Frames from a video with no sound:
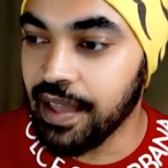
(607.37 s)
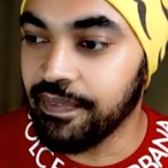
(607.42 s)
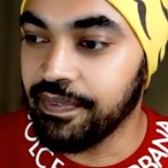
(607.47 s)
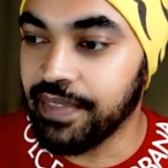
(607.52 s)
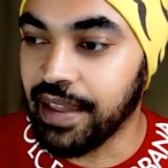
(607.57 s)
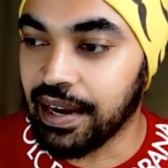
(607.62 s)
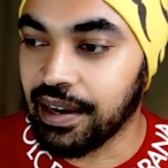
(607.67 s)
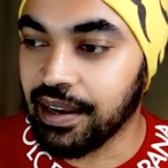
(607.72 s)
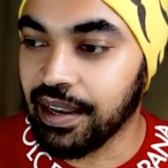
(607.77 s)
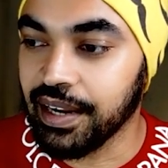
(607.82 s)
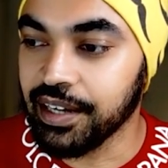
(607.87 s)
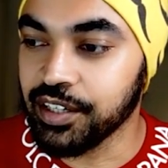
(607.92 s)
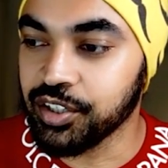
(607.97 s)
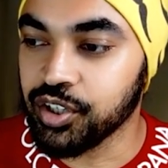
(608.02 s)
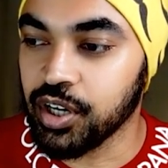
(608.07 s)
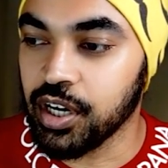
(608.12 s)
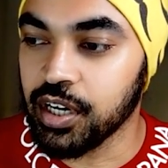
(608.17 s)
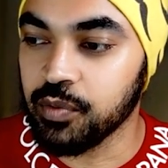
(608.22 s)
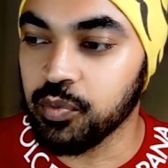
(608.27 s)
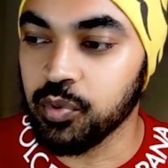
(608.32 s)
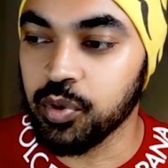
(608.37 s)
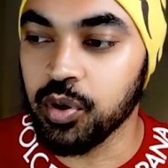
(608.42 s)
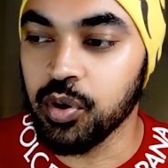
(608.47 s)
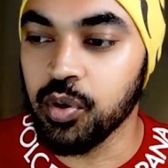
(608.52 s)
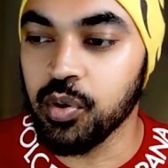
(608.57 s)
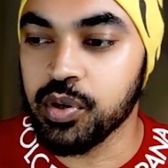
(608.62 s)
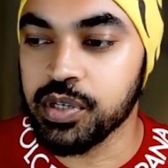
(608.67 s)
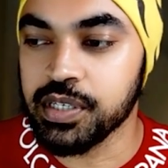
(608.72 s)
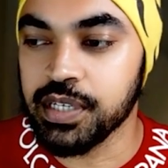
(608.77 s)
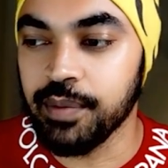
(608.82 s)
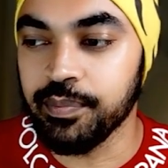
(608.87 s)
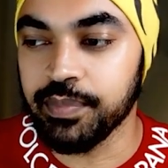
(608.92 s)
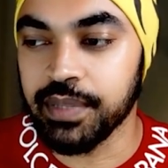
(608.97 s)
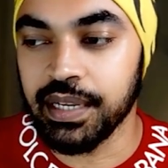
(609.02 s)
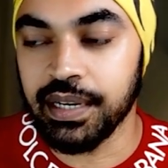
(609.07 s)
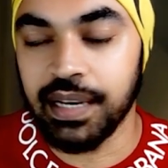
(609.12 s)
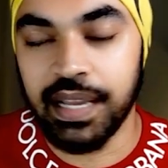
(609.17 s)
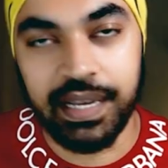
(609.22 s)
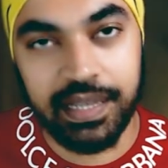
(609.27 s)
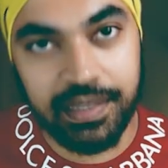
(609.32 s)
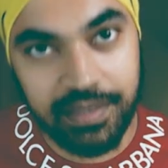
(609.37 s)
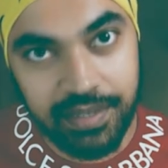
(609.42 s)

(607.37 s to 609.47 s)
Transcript: that line chart would look something like